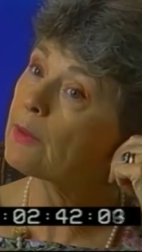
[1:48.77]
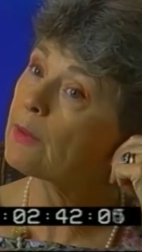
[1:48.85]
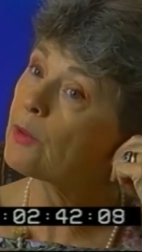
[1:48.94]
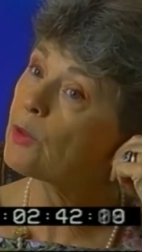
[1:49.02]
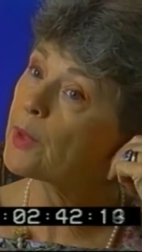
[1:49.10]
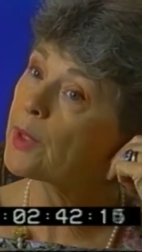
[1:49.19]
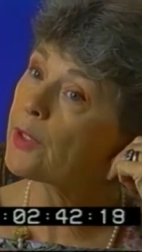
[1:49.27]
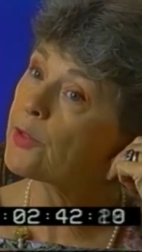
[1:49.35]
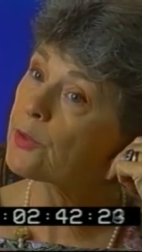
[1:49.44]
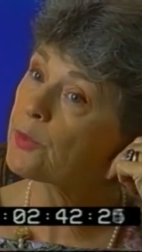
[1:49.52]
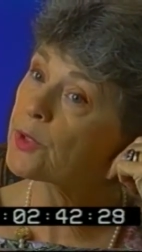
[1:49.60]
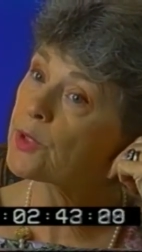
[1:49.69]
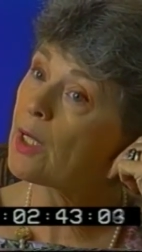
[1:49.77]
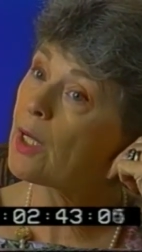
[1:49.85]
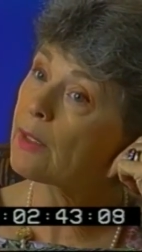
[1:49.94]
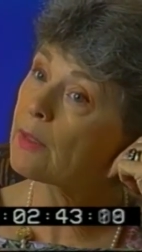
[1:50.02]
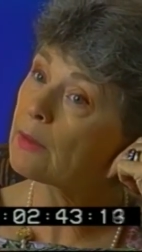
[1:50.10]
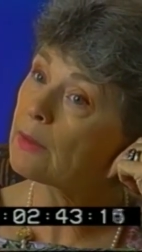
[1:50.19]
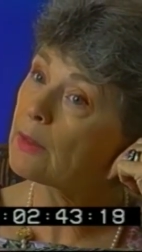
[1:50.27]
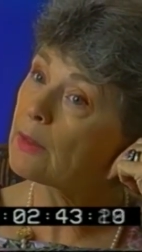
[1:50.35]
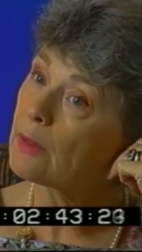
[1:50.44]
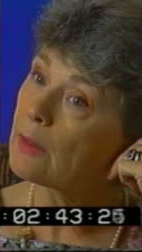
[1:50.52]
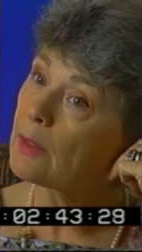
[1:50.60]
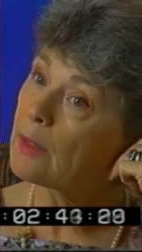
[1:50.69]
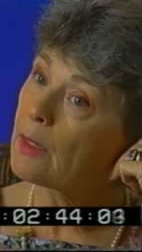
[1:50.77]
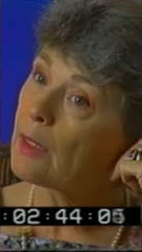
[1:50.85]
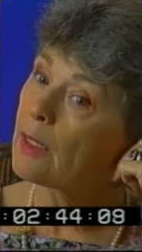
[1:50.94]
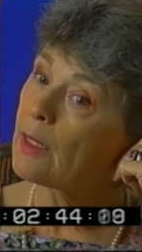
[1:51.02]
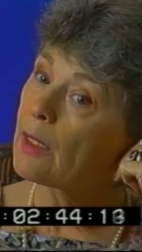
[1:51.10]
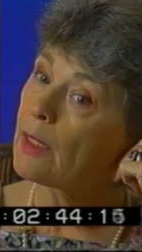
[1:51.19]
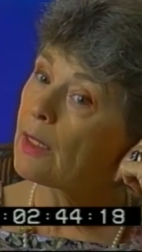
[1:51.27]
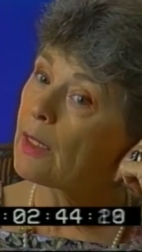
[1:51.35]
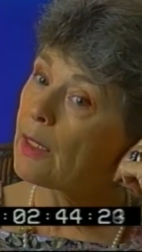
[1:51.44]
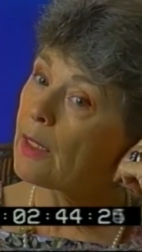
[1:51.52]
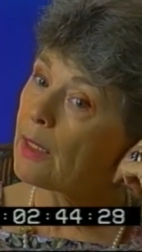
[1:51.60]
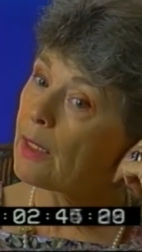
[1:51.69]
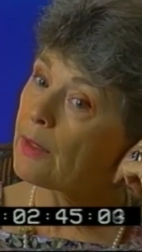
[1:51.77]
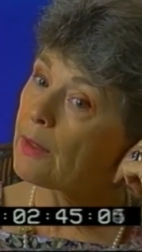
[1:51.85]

human nature was like. And